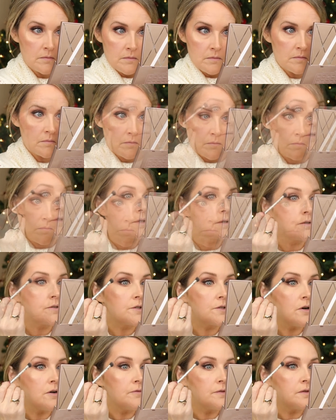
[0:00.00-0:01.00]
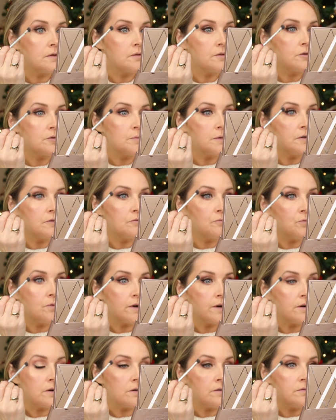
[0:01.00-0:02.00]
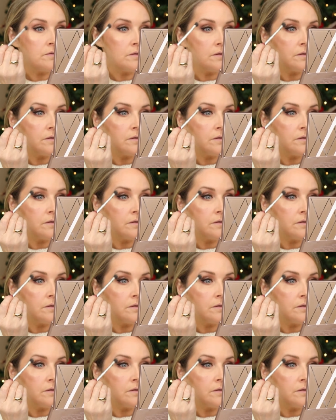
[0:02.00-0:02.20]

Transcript: I'm just going to soften a little bit of where